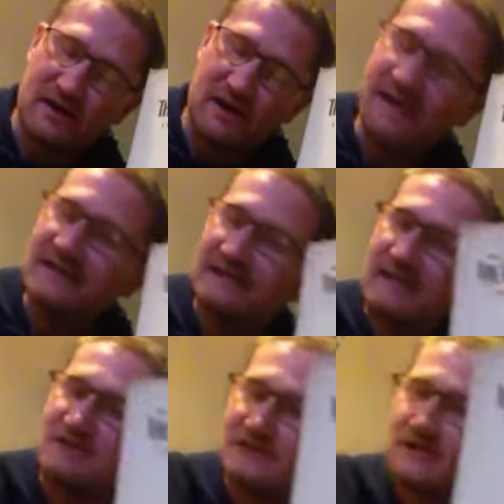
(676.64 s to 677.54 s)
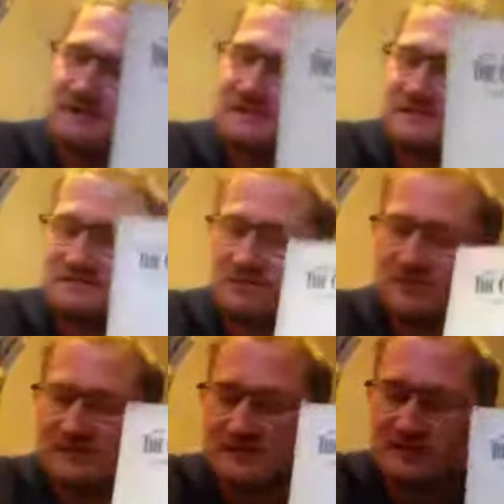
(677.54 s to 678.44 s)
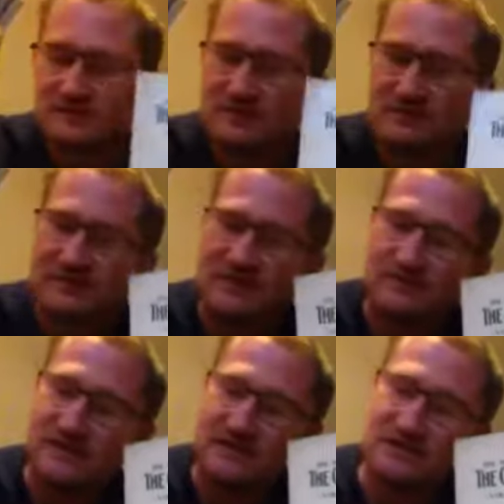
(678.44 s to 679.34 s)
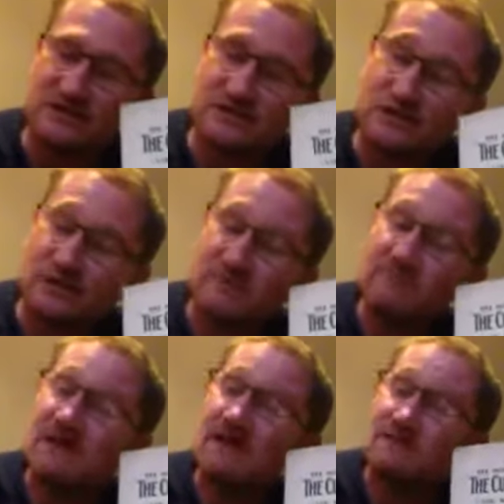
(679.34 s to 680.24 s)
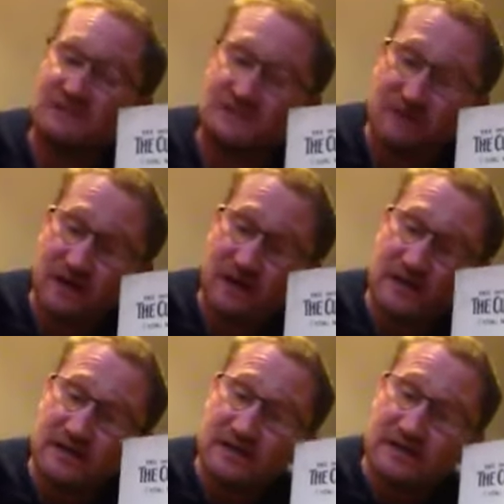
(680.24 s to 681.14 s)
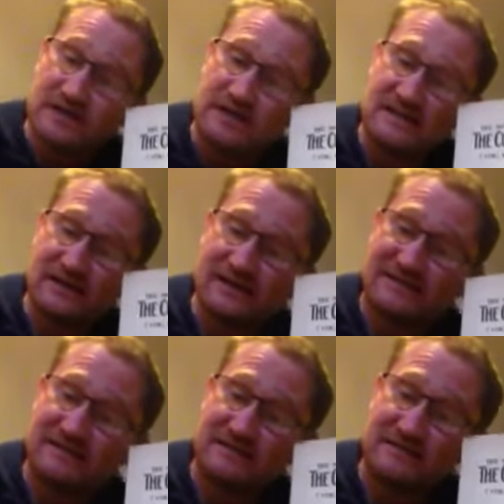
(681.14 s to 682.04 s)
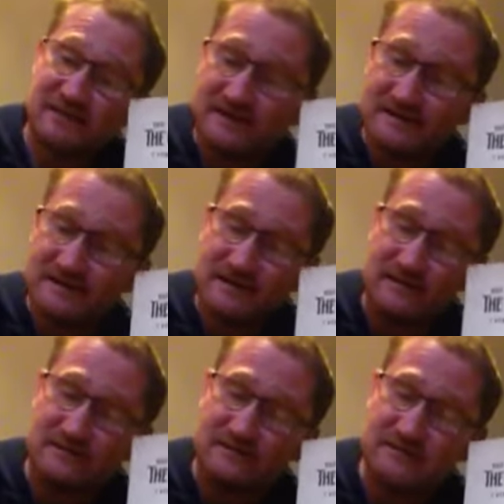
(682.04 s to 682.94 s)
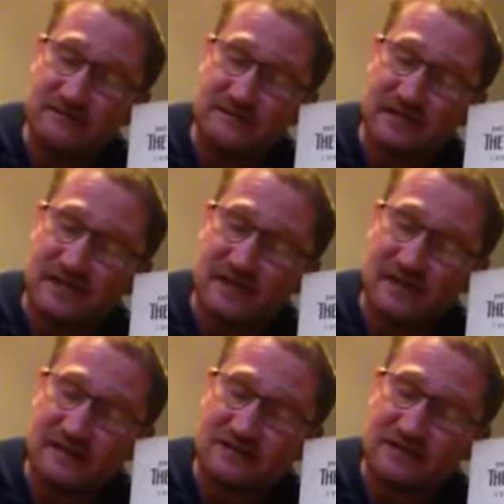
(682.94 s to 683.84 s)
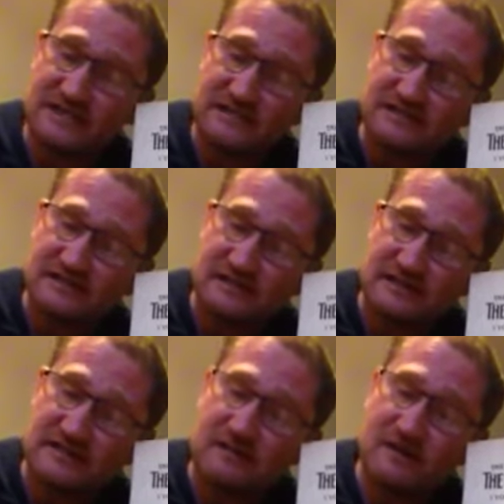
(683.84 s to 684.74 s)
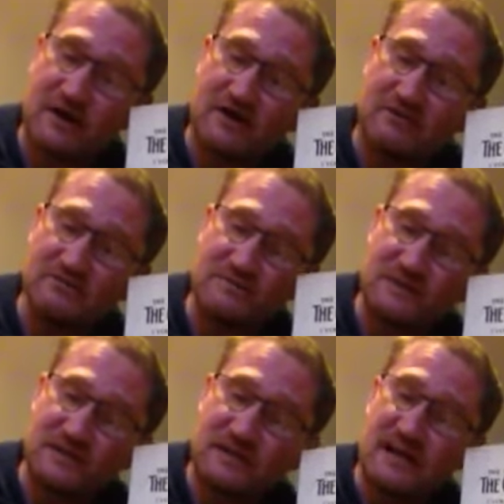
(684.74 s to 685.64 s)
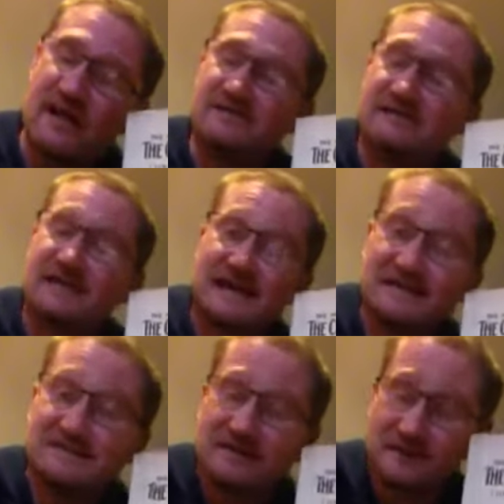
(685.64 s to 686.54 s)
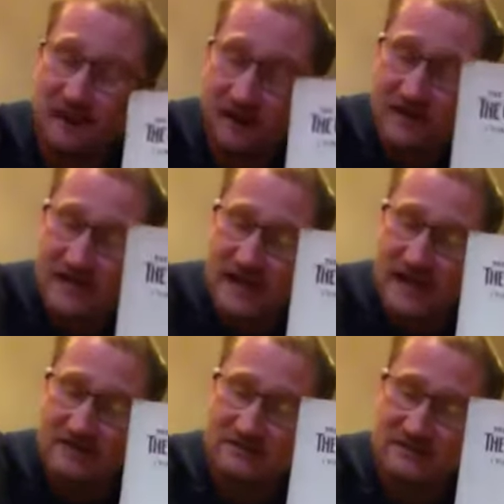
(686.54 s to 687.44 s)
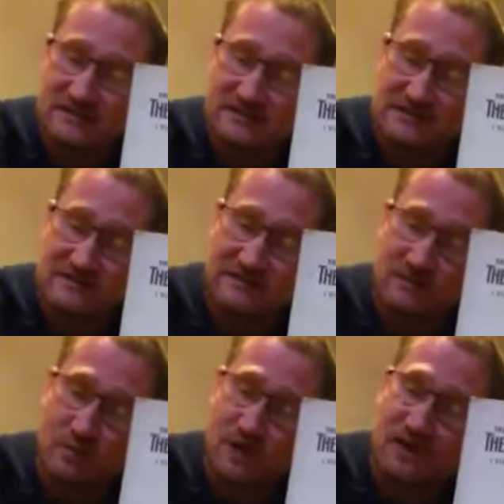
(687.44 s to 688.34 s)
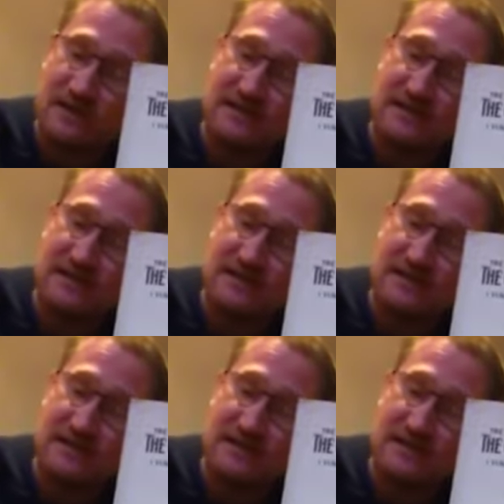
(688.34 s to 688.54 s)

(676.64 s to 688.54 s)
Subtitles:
I didn't actually know until I did more research on him. But he was actually the cop in Below Zero in 1930. He was in Chickens Come Home as a guest at the Hardy House in 1931.